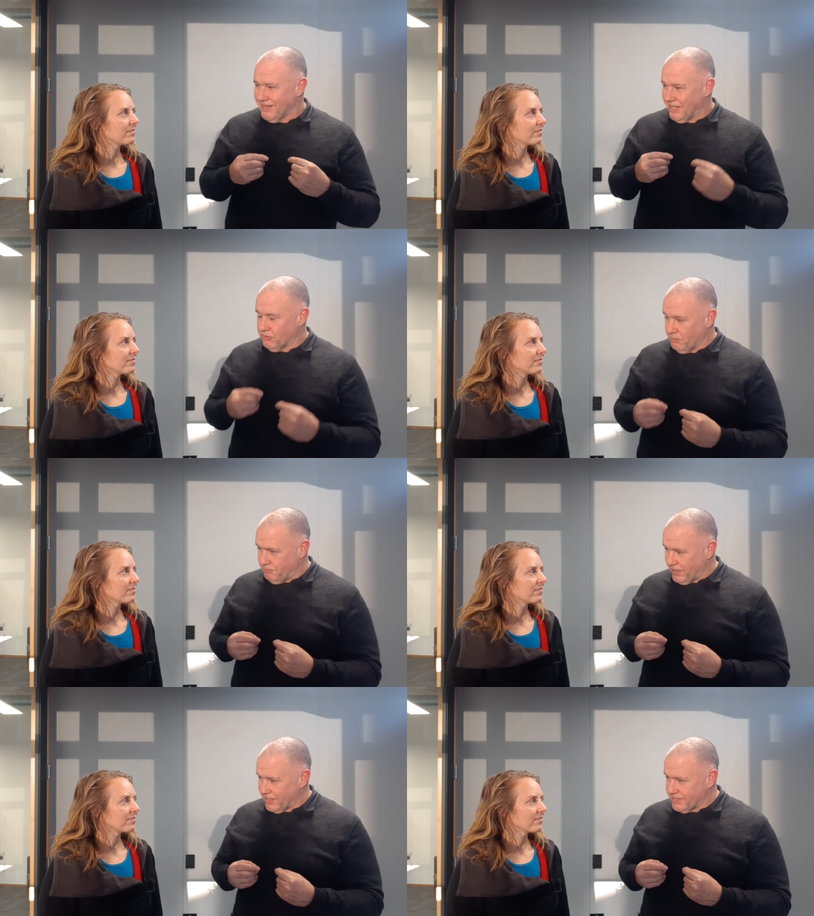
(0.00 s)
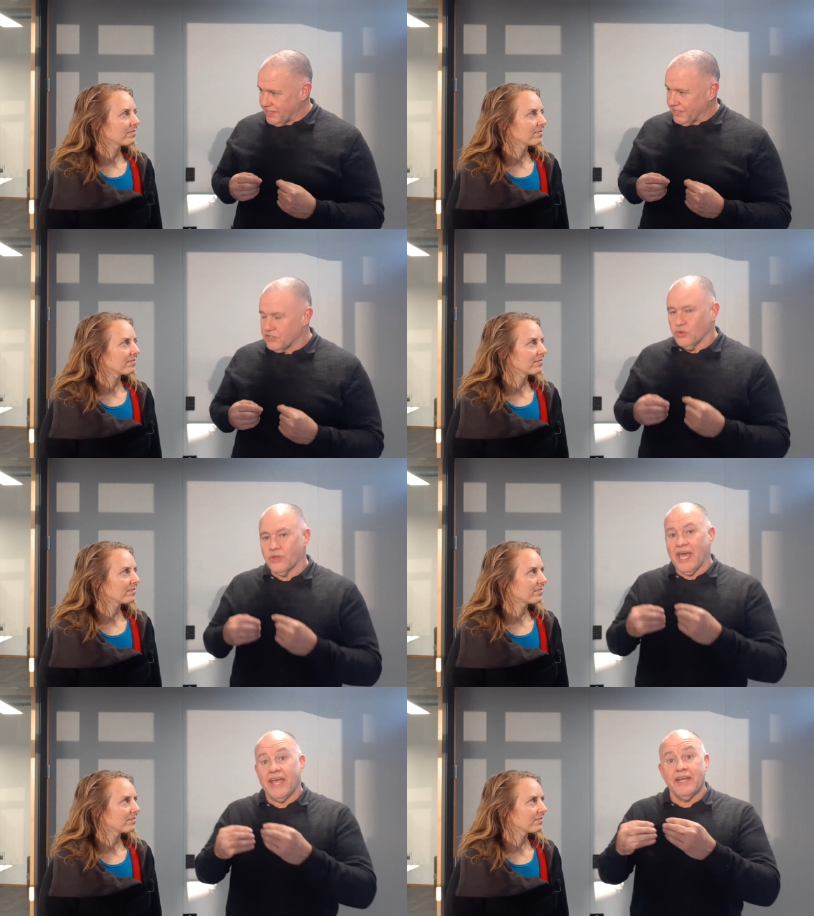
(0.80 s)
Speaker 1: their ability
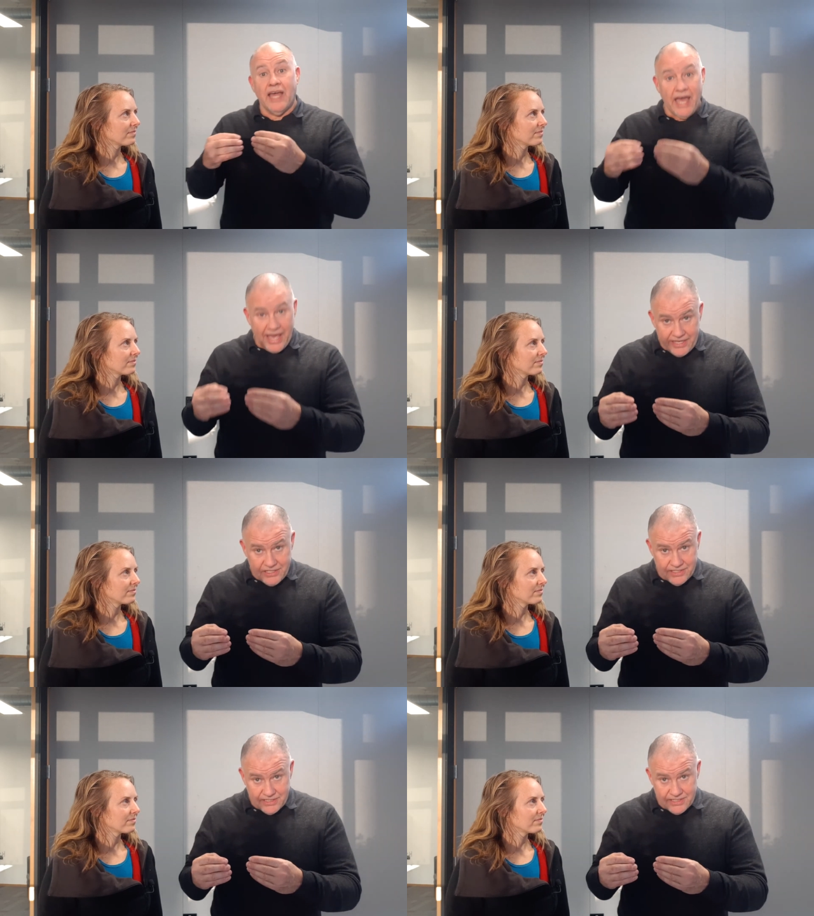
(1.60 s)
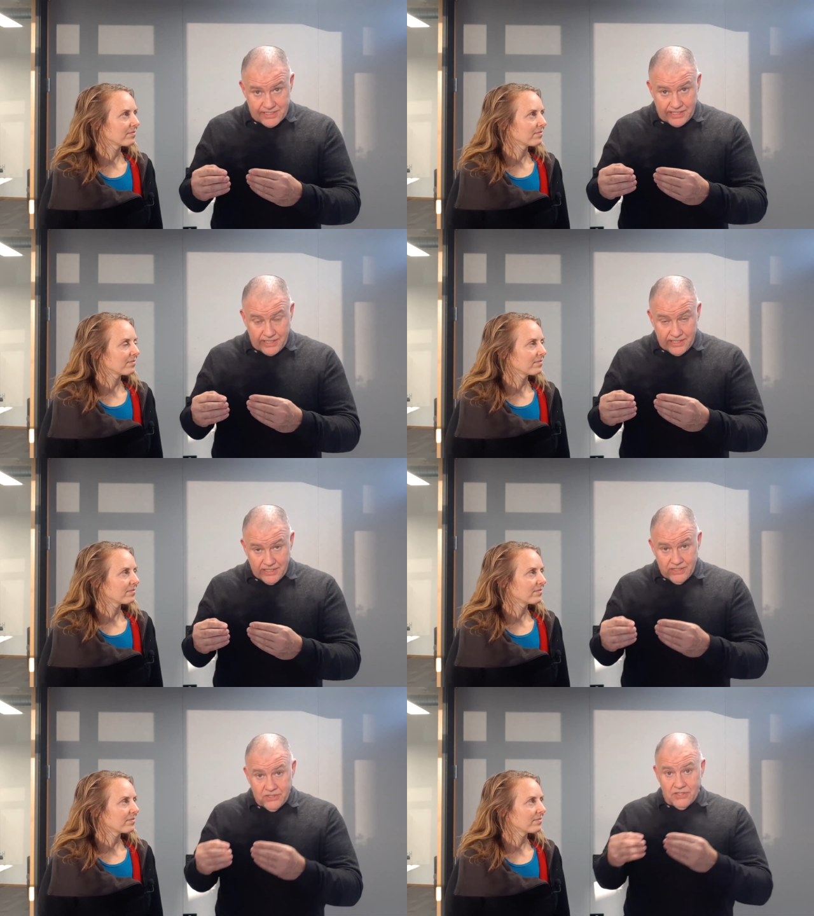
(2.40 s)
to gain agency
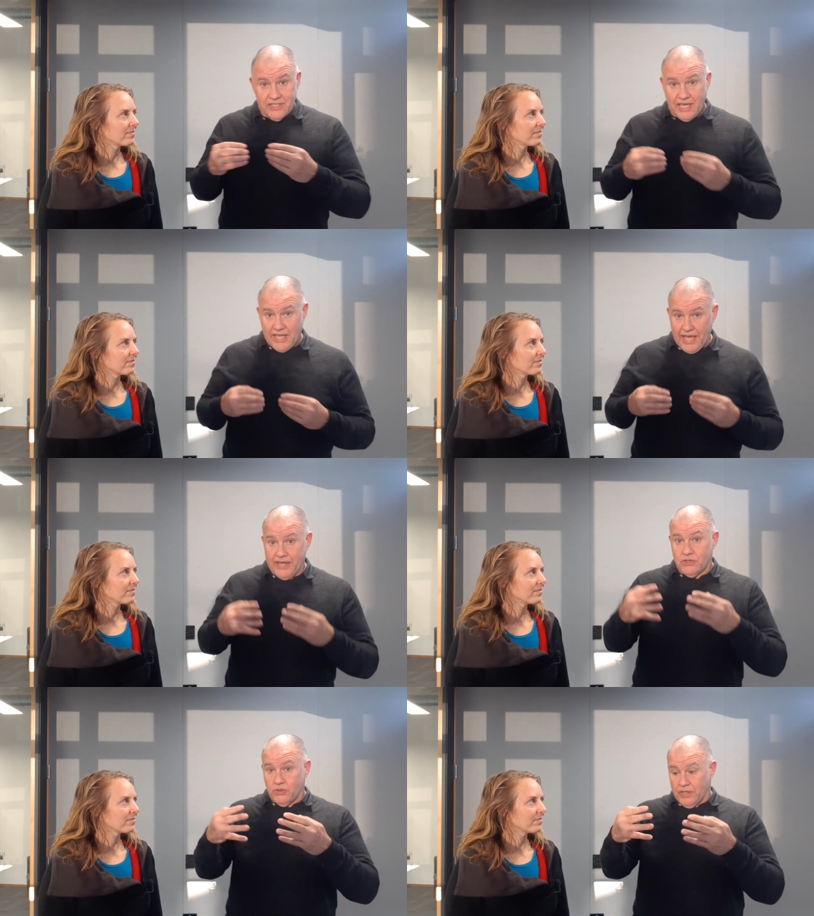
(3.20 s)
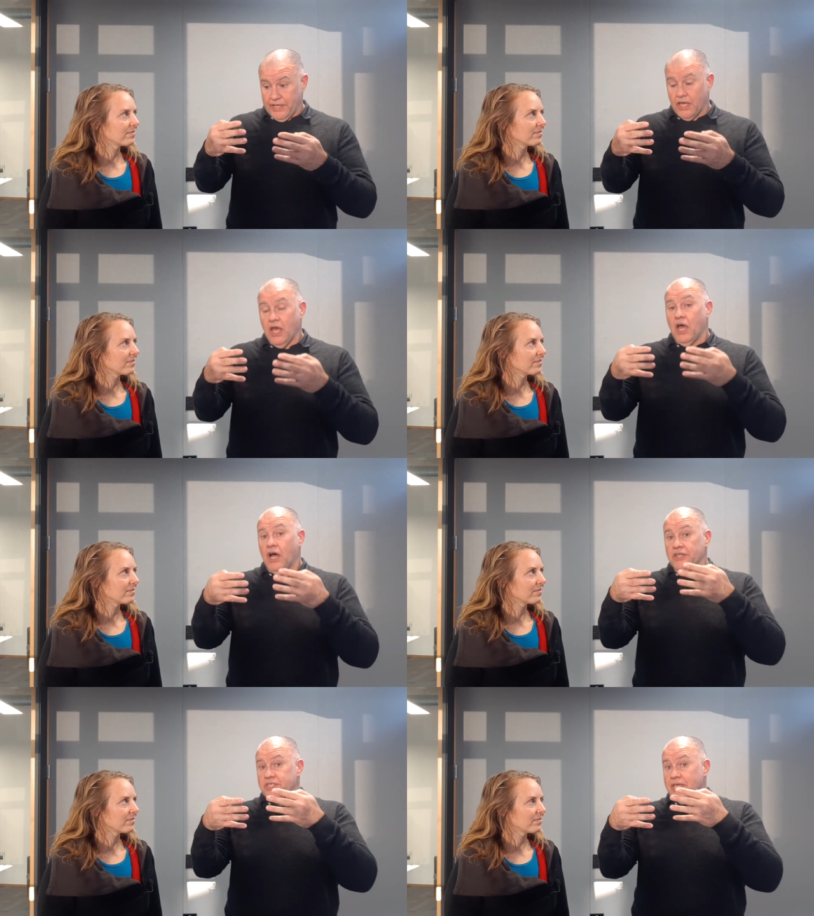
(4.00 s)
to say, actually,
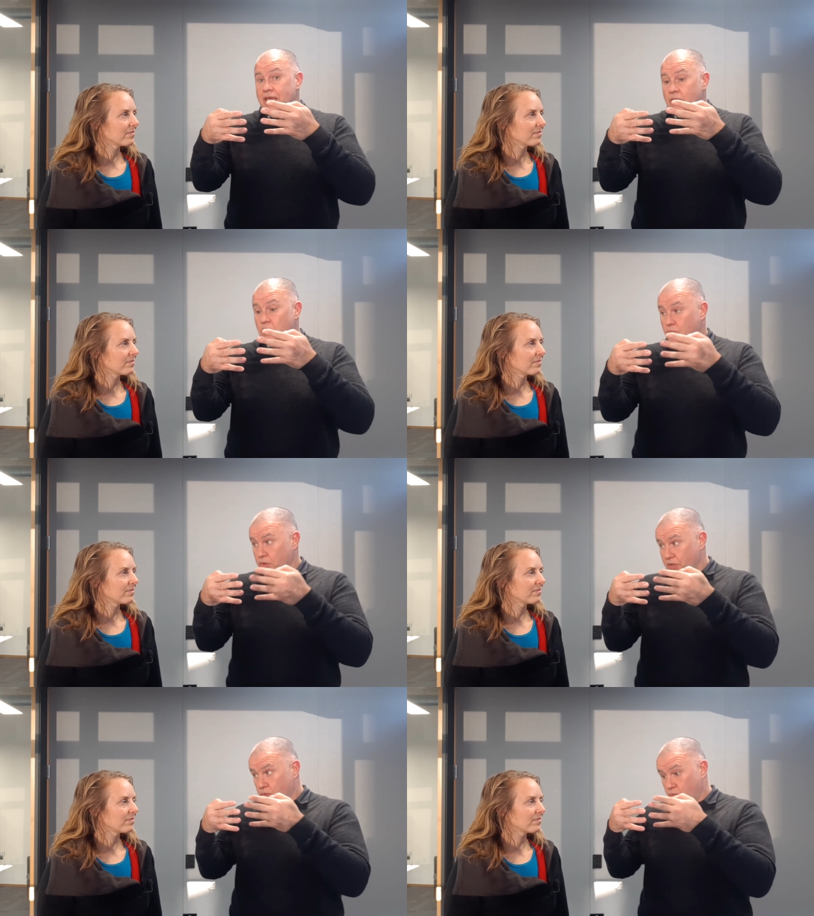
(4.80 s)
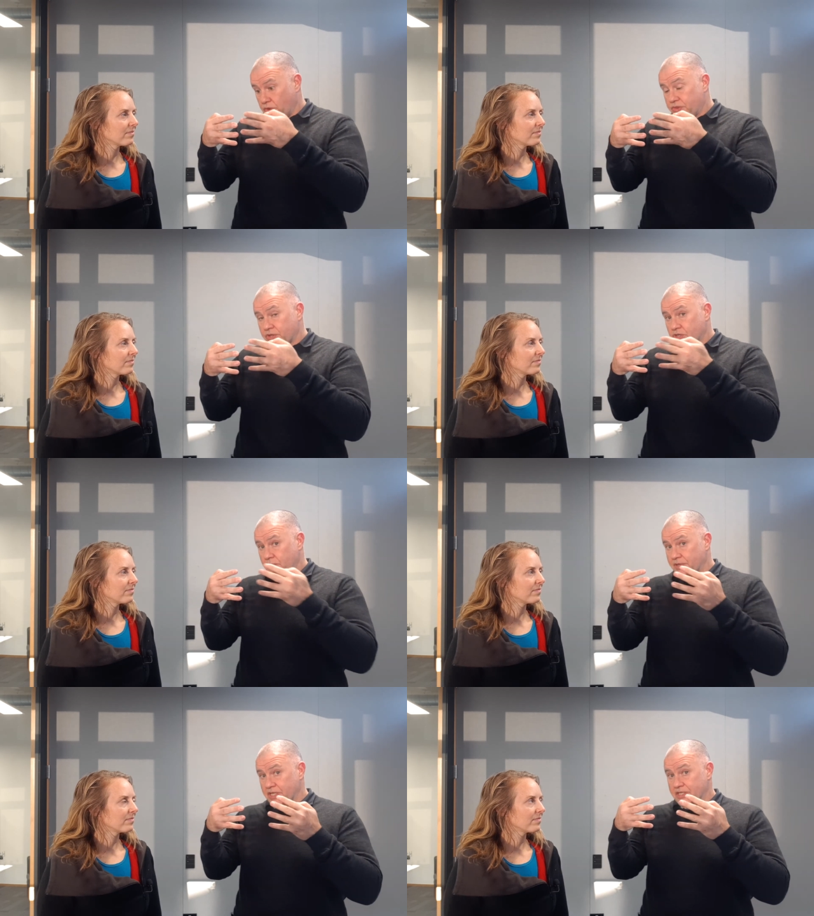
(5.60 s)
I see how I work with the
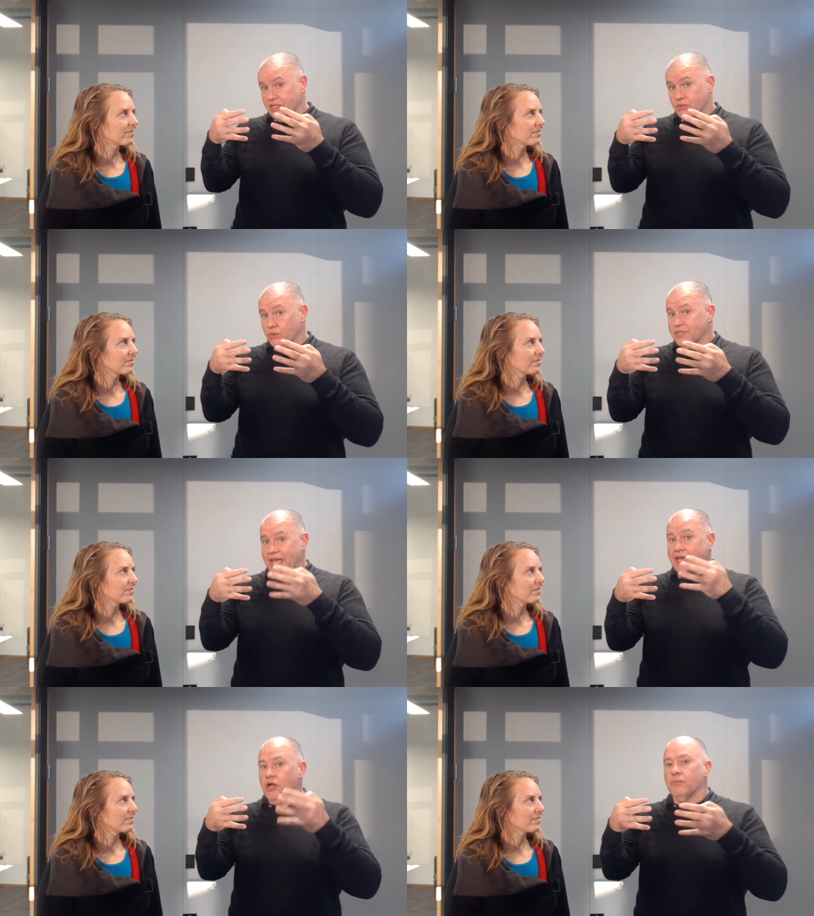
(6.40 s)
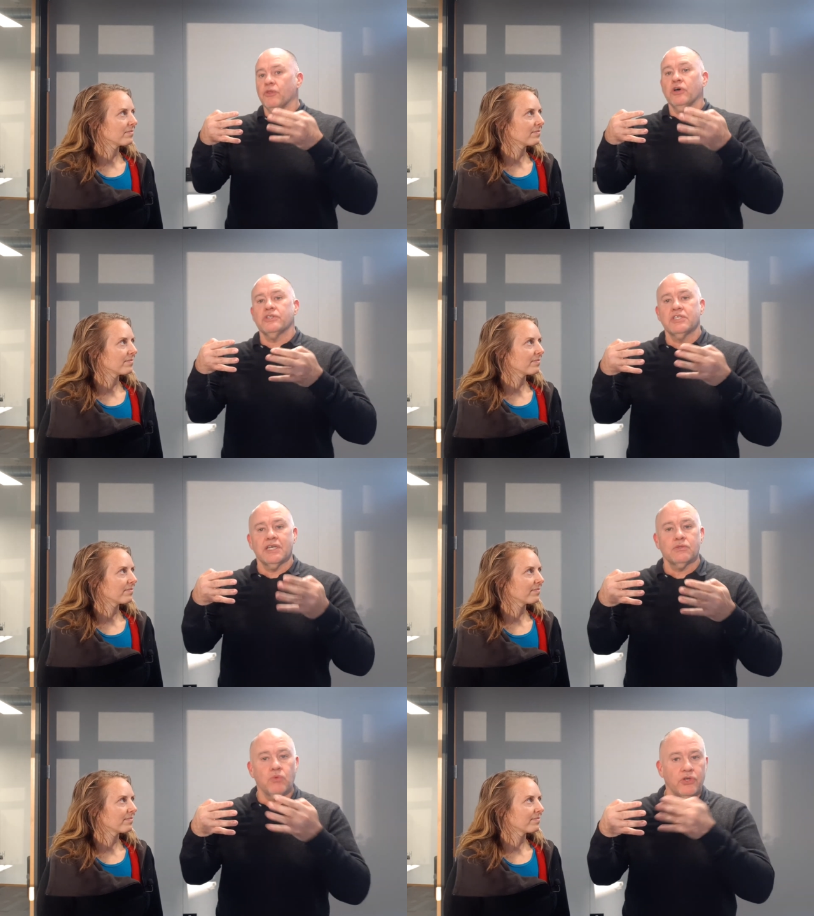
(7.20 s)
dominant discourse, and I'm not
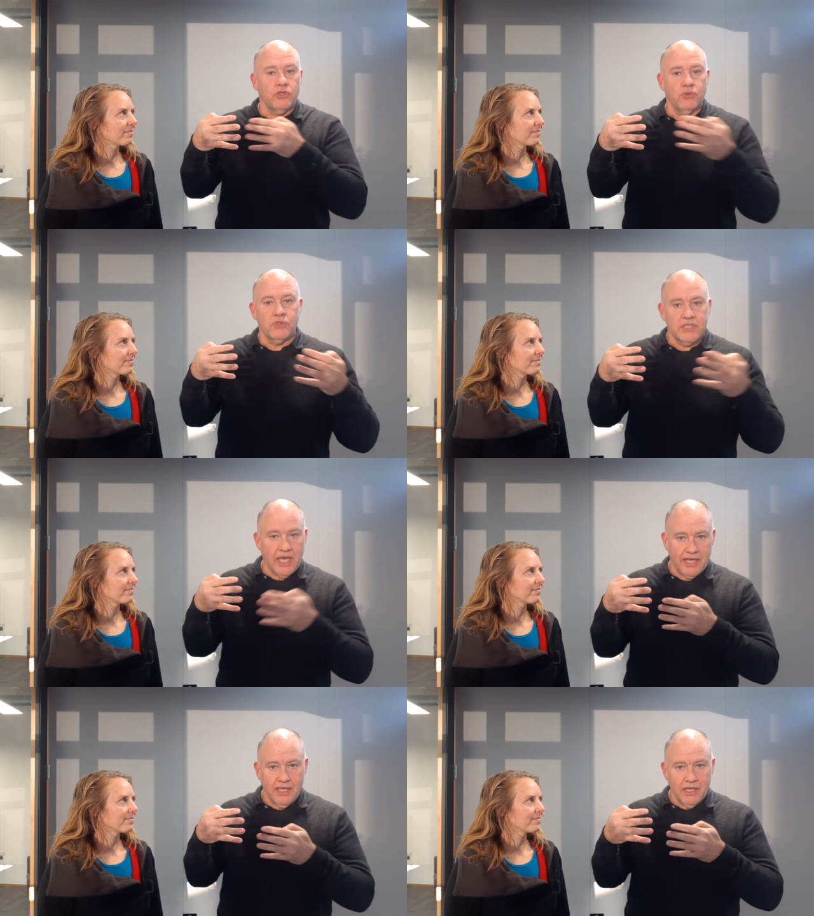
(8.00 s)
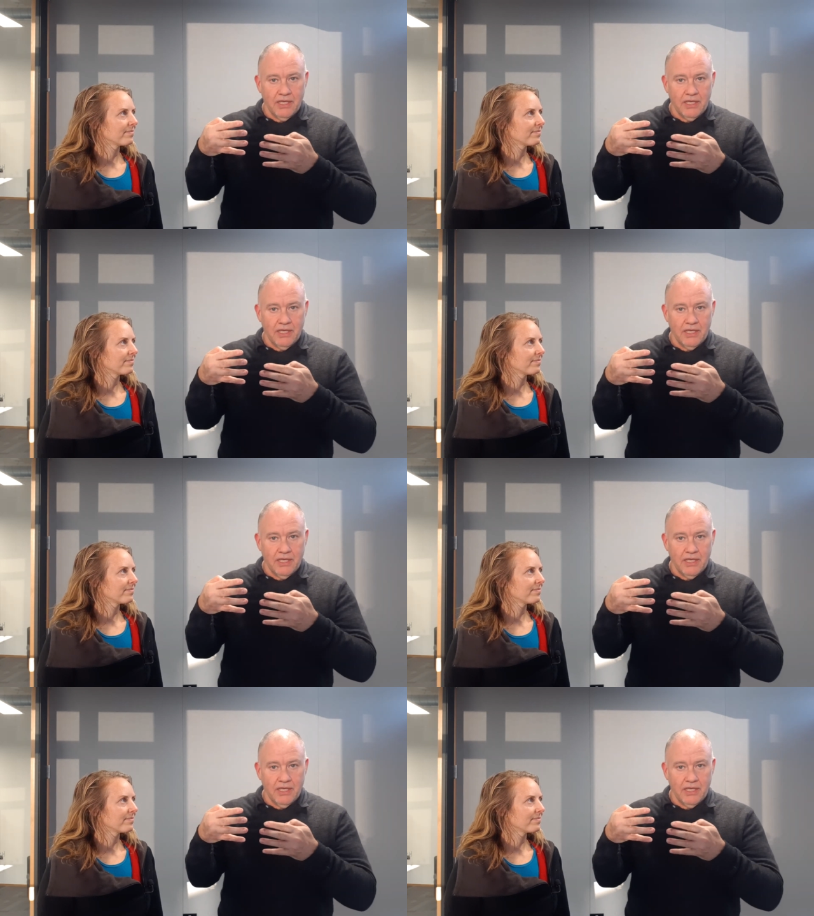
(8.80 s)
just what you say.